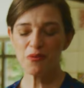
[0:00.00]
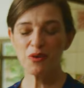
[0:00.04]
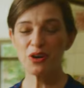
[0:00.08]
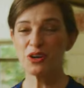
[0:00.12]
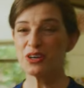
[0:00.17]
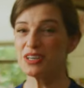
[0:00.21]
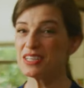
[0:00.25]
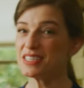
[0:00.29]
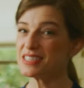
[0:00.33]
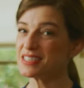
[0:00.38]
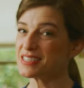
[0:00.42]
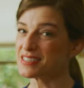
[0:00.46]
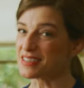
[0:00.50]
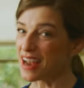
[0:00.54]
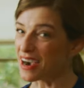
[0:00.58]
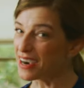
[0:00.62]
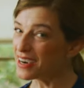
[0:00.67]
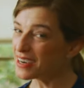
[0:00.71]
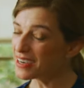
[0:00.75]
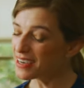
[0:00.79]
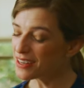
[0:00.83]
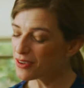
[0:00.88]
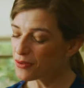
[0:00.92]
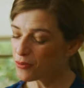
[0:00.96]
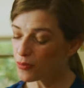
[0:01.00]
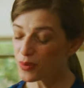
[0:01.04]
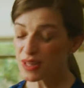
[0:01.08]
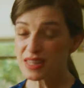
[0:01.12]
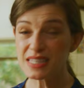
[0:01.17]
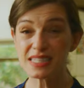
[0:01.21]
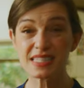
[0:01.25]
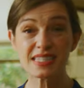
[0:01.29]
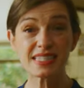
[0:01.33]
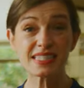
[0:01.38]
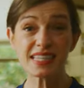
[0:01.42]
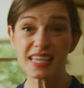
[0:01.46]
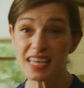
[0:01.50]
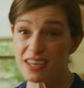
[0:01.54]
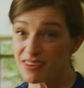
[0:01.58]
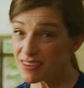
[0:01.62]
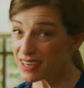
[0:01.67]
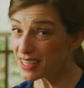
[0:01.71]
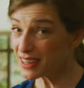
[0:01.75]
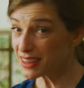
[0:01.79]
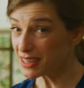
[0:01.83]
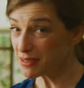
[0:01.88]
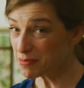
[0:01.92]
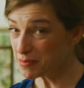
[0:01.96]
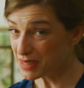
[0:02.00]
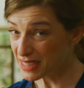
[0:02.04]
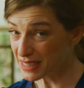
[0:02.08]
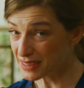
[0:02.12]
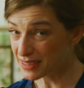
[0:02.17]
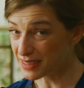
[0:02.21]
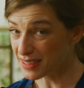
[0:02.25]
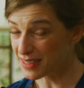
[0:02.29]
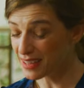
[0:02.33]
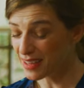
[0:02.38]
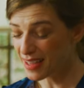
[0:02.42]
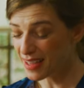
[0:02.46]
We're gonna start with searing the meat.